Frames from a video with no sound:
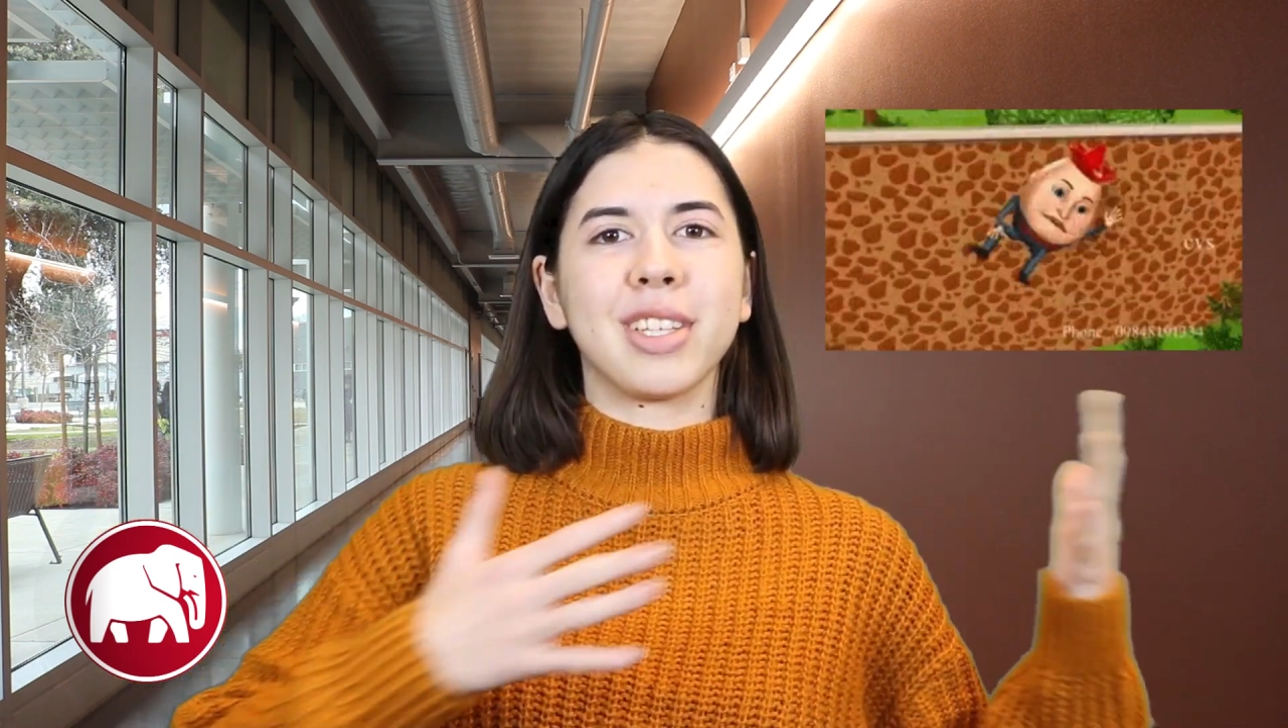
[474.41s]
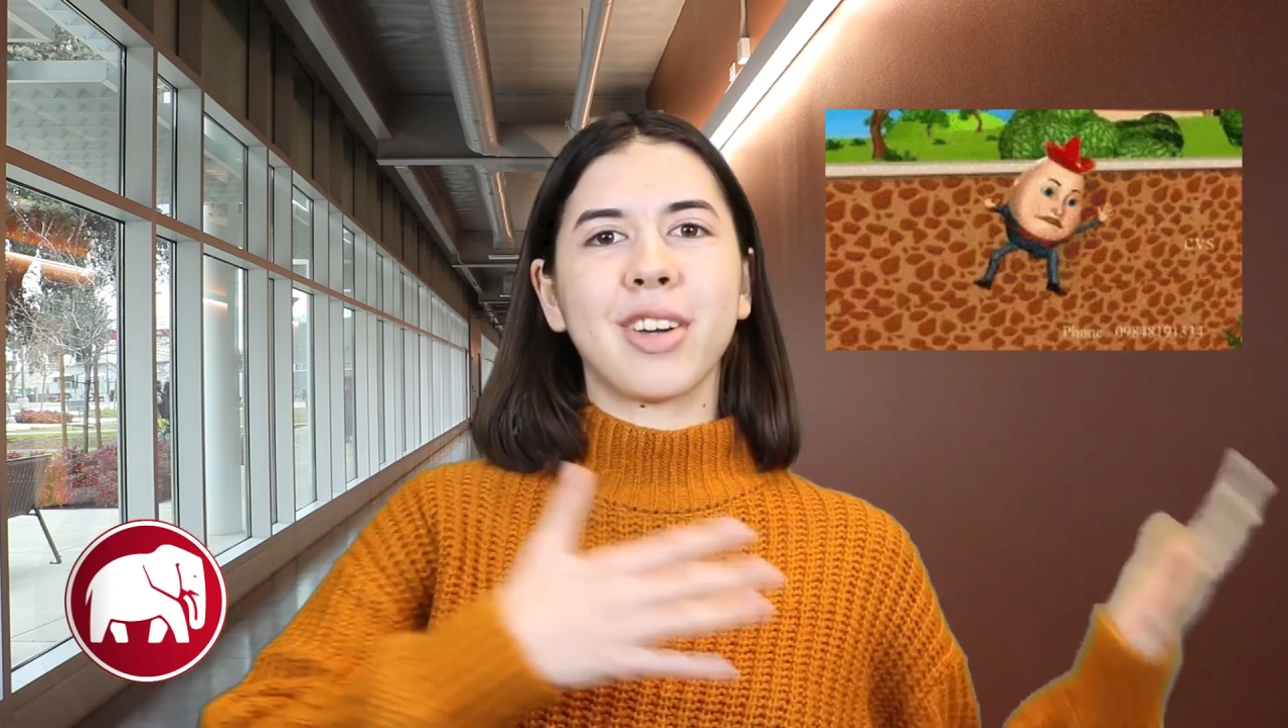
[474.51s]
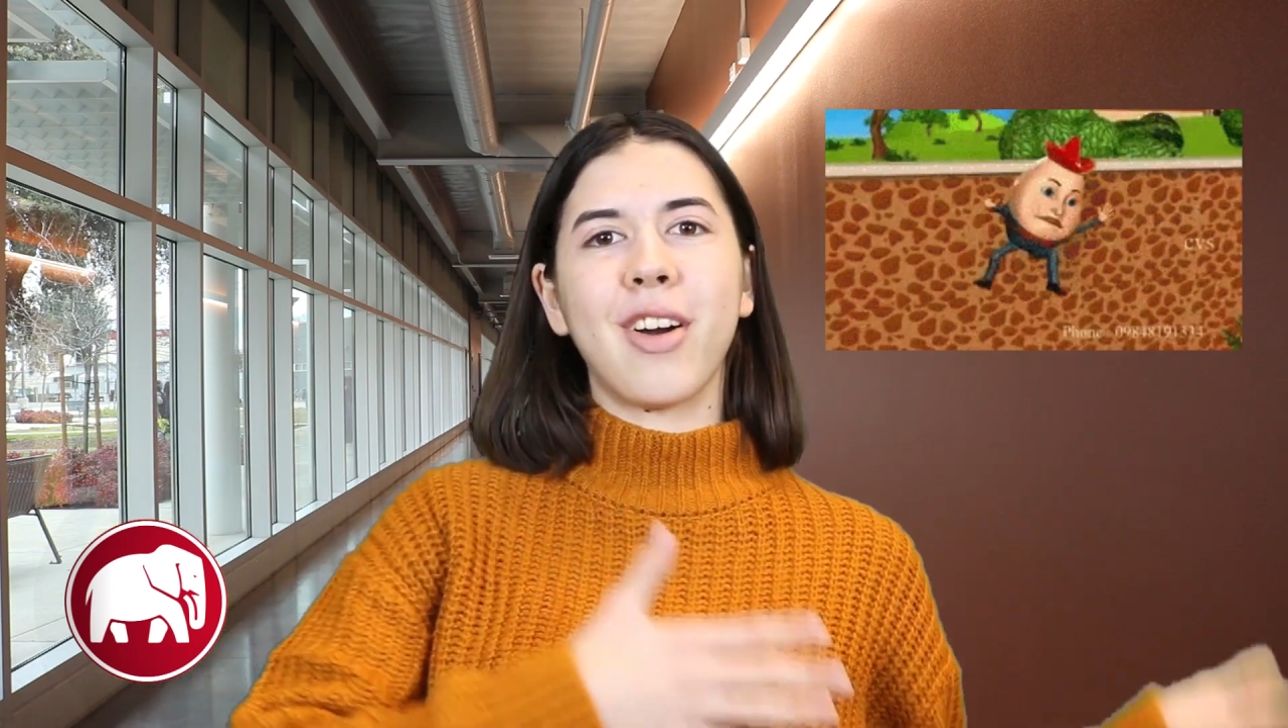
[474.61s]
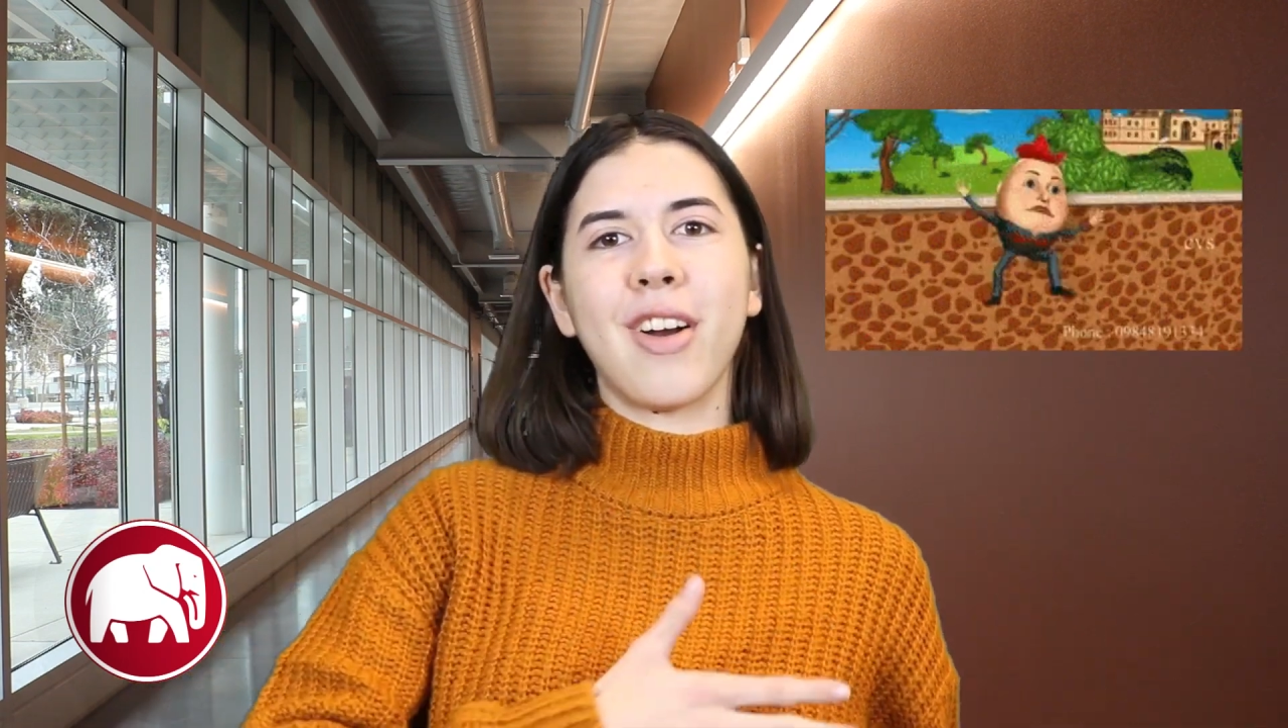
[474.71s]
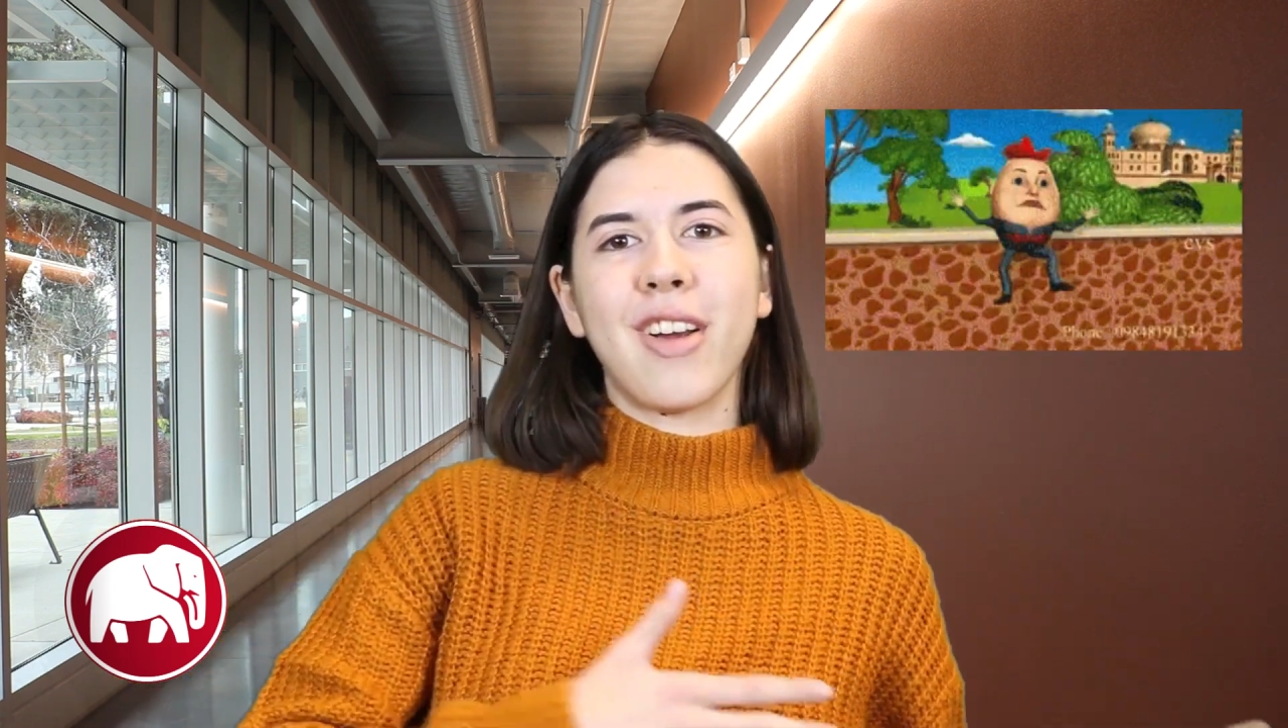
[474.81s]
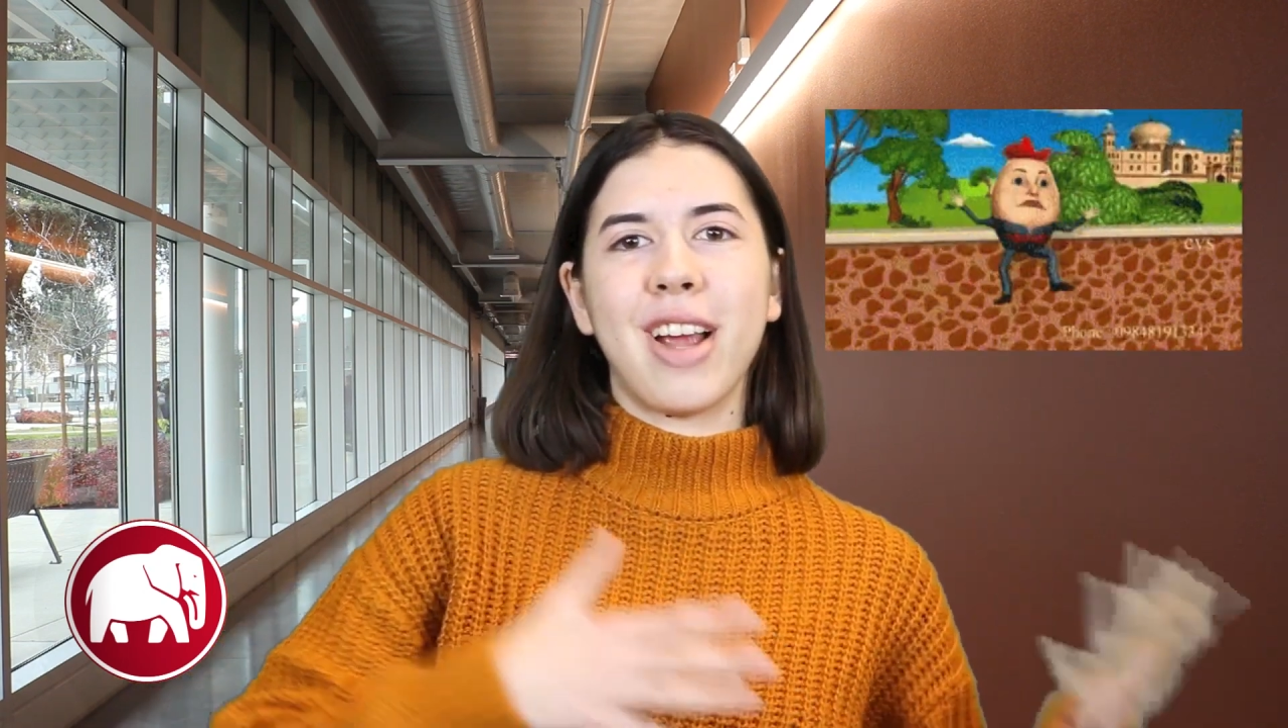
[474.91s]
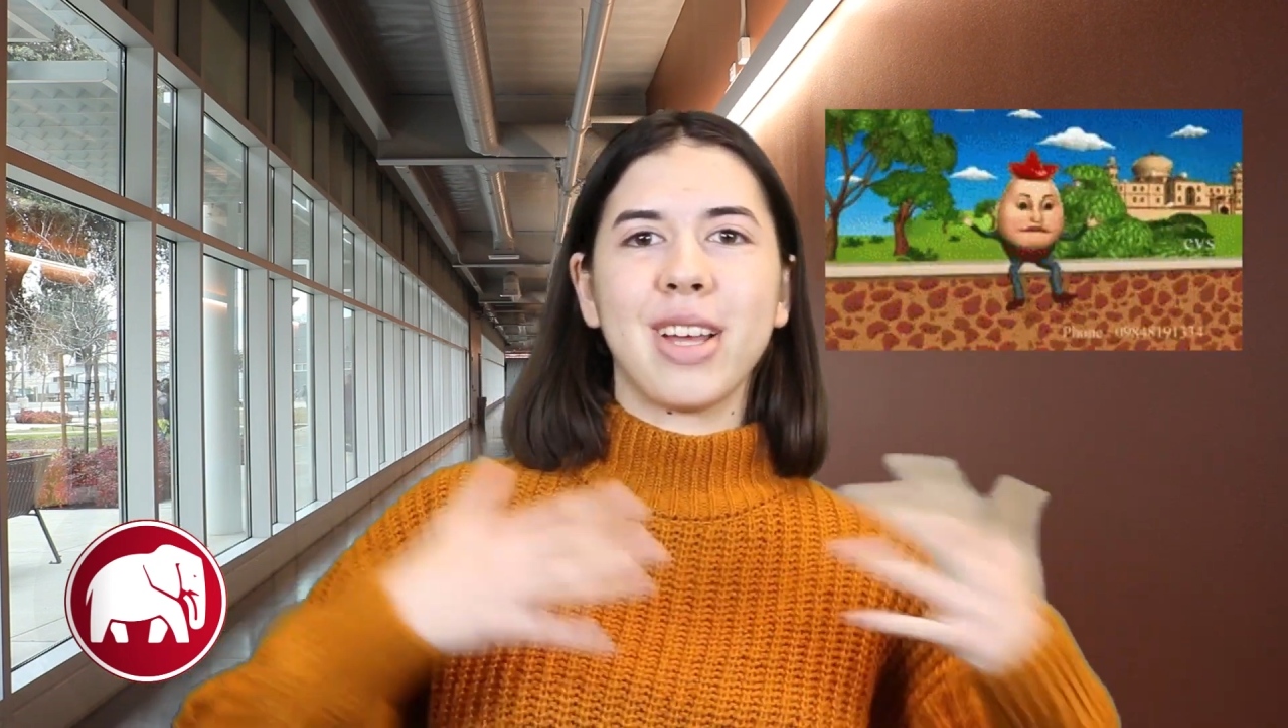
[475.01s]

the car